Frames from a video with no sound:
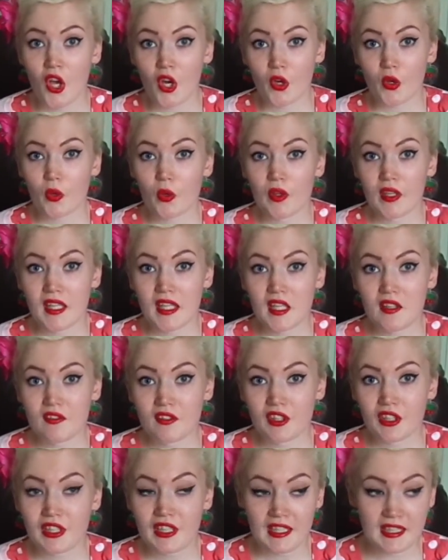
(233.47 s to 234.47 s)
or
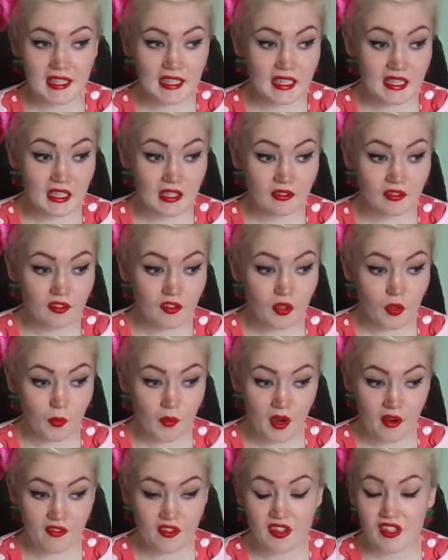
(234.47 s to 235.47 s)
even if you're
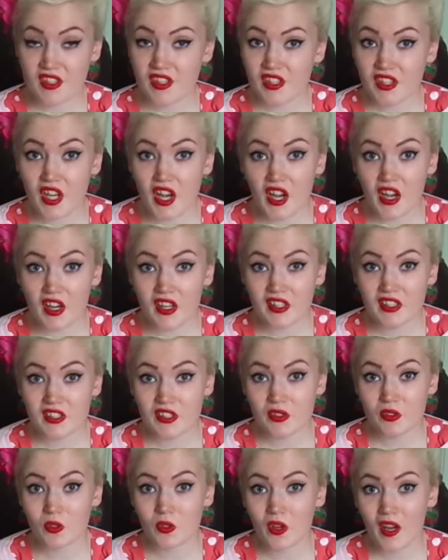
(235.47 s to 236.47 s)
wearing a skirt,
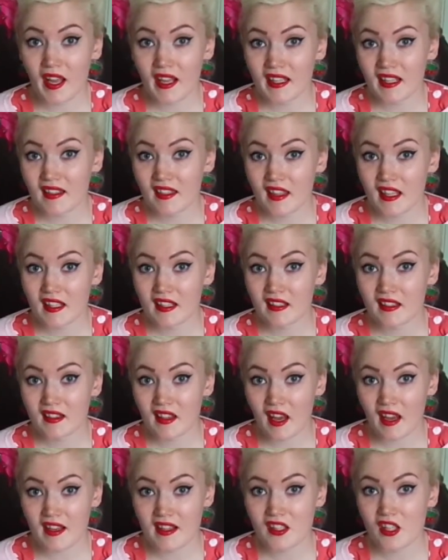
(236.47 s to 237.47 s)
or anything
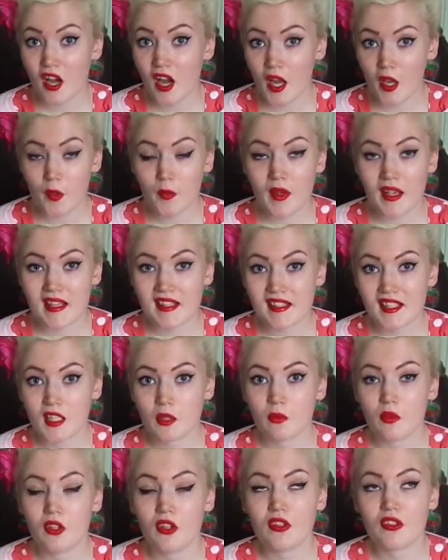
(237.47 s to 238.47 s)
that is high-waisted
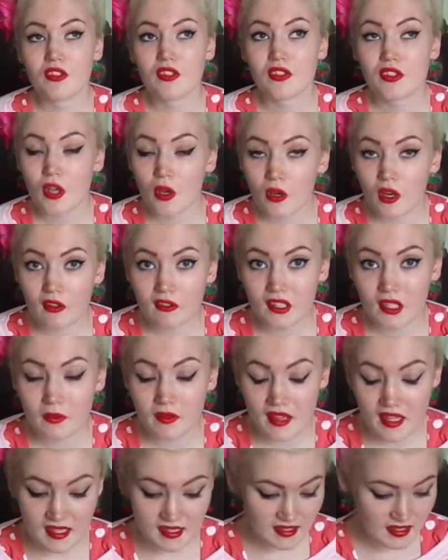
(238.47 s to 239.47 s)
will look so lovely with
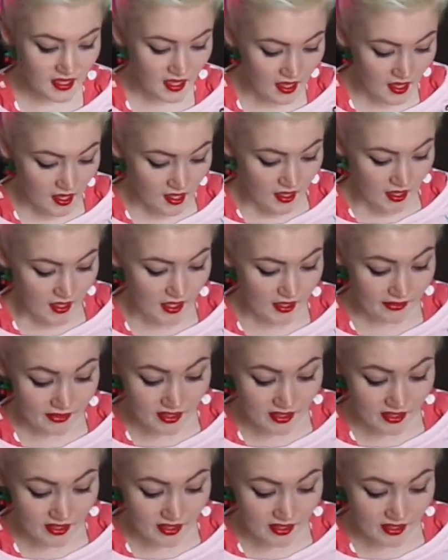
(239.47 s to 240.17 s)
this. In